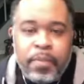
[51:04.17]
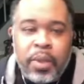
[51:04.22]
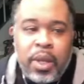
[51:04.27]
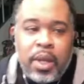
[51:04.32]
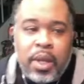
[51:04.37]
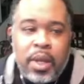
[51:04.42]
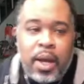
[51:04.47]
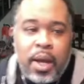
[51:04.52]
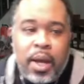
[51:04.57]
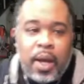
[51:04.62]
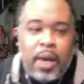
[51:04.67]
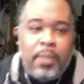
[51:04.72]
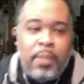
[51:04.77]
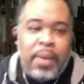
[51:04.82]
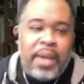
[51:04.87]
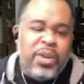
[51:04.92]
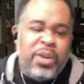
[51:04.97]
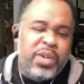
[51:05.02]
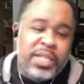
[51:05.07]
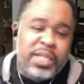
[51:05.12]

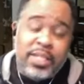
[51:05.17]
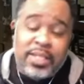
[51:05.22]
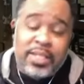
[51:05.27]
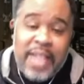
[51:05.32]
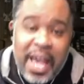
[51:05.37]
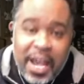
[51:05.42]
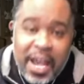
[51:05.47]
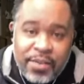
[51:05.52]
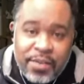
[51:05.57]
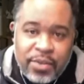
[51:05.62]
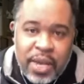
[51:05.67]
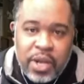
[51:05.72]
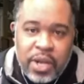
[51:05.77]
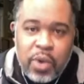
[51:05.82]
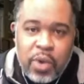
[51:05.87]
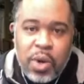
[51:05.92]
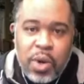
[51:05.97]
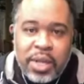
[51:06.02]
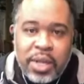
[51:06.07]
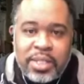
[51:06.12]
Um, I know this is live, so I
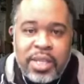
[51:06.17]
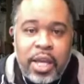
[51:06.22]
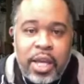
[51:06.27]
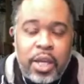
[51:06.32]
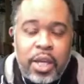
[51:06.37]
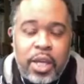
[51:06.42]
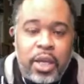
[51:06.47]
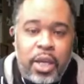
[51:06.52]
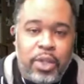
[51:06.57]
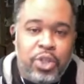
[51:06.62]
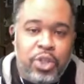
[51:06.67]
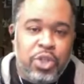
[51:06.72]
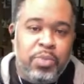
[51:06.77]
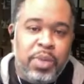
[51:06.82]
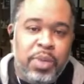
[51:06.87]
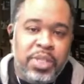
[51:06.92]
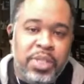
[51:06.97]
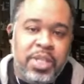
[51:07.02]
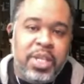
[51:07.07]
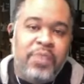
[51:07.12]
don't want to say uh, too
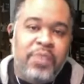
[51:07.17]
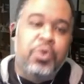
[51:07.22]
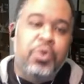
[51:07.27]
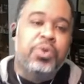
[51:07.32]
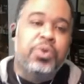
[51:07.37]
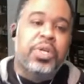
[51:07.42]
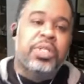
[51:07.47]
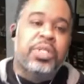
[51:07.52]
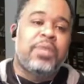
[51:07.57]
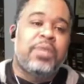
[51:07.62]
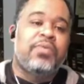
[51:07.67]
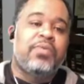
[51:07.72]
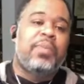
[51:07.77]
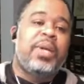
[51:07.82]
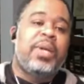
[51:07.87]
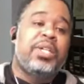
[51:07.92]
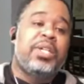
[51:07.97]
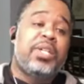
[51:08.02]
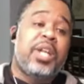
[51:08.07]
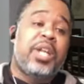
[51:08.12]
much and give unions
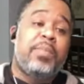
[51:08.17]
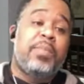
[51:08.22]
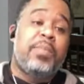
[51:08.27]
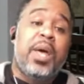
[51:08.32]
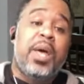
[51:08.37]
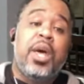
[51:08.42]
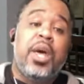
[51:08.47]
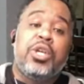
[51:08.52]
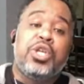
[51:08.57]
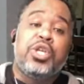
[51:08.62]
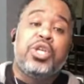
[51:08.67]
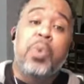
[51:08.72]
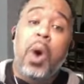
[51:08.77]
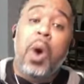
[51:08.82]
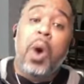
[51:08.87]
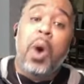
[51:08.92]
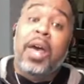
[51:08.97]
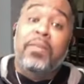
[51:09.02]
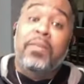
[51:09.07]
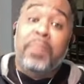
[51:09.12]
information out, but you
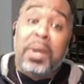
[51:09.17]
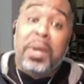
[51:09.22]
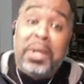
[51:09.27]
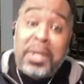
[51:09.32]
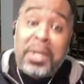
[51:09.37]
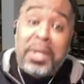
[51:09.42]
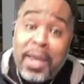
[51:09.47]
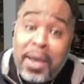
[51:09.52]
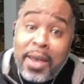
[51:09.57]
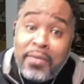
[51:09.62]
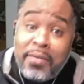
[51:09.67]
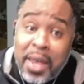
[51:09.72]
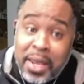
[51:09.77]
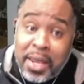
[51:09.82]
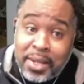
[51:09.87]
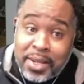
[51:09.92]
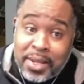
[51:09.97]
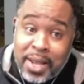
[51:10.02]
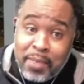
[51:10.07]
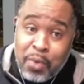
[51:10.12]
all have been
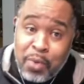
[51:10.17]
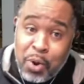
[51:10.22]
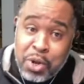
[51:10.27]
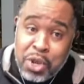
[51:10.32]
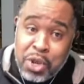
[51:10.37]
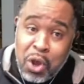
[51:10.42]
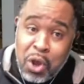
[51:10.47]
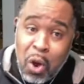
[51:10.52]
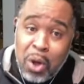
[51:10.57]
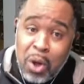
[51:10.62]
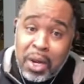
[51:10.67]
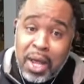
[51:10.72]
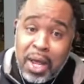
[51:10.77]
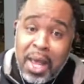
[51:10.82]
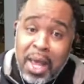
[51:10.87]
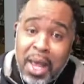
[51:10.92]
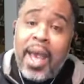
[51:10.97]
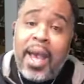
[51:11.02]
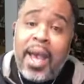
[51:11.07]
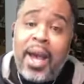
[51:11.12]
giving. Come on, y'all. Uh,
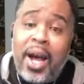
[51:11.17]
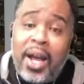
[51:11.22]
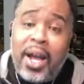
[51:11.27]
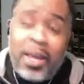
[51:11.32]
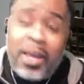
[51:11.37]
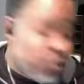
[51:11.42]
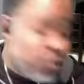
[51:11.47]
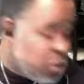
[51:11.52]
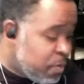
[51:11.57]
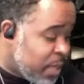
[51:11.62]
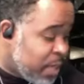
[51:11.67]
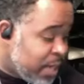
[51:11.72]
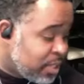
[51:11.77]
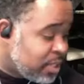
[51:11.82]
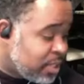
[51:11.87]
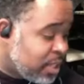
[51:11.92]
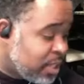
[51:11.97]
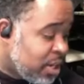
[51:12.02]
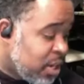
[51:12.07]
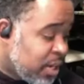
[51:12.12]
uh, if you've been
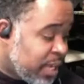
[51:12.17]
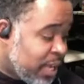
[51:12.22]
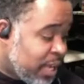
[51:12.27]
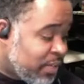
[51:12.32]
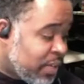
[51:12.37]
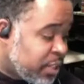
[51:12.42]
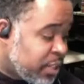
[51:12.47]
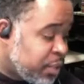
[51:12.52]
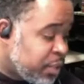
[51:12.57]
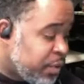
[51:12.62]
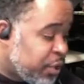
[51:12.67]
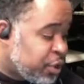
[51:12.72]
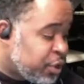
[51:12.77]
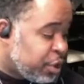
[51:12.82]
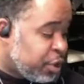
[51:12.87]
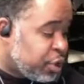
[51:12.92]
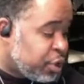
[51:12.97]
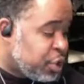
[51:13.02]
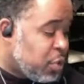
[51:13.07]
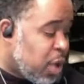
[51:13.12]
still giving to the
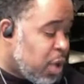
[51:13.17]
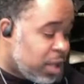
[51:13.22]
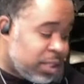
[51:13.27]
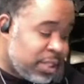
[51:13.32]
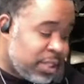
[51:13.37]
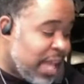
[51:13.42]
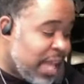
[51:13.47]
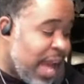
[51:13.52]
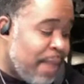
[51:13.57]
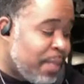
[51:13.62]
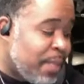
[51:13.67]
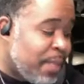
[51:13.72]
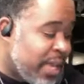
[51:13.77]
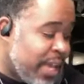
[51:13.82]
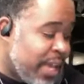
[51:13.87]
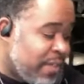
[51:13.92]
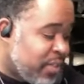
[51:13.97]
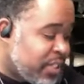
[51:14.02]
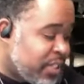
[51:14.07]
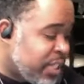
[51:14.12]
church, you ought to say, I'm a
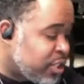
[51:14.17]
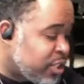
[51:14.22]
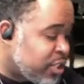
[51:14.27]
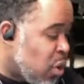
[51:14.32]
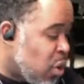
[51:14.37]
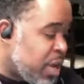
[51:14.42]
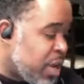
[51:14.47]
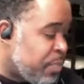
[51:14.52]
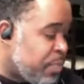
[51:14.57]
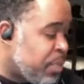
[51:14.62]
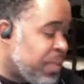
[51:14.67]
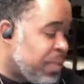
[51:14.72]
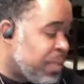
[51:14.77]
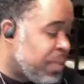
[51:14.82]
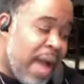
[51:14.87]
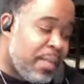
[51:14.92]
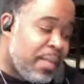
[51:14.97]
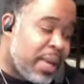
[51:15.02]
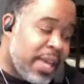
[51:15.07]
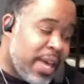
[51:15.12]
giver. Just go on and put that.
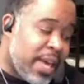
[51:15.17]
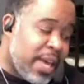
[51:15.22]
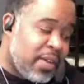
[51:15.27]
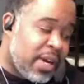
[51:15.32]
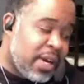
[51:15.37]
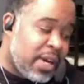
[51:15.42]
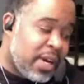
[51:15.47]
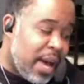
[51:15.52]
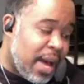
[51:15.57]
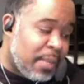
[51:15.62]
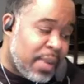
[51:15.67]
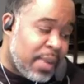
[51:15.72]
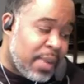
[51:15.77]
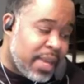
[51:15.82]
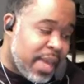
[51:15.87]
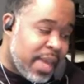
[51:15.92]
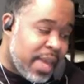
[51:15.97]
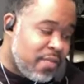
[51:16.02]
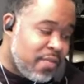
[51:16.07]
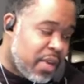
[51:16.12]
I'm a giver. I'm a
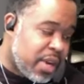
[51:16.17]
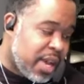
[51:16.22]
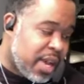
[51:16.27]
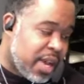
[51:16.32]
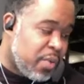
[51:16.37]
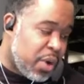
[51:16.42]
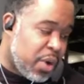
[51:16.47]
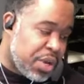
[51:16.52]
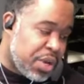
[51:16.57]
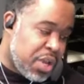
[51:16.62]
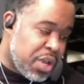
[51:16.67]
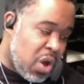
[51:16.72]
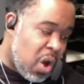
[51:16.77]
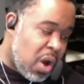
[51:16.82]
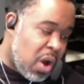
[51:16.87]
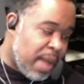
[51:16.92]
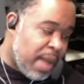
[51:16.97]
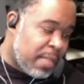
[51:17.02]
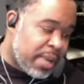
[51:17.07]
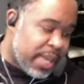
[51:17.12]
giver. Come on, y'all.
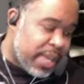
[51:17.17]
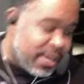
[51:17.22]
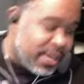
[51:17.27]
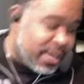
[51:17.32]
I'm a giver.